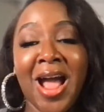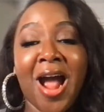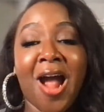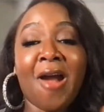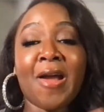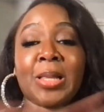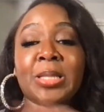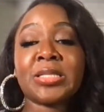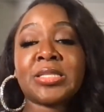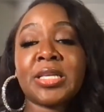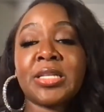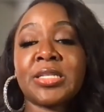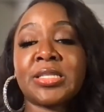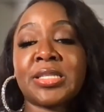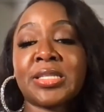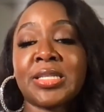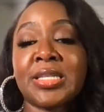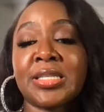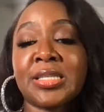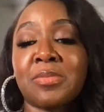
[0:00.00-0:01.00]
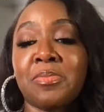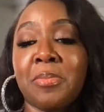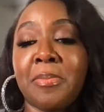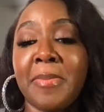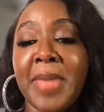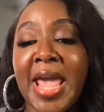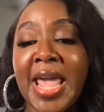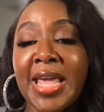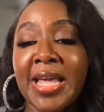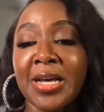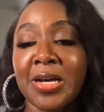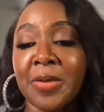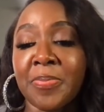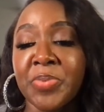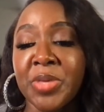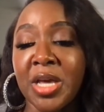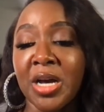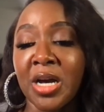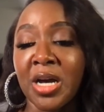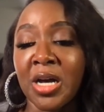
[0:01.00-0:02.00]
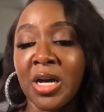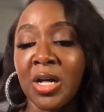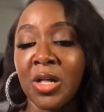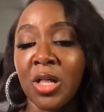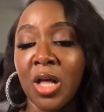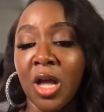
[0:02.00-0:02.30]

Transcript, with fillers: All right, let's get into this makeup, y'all.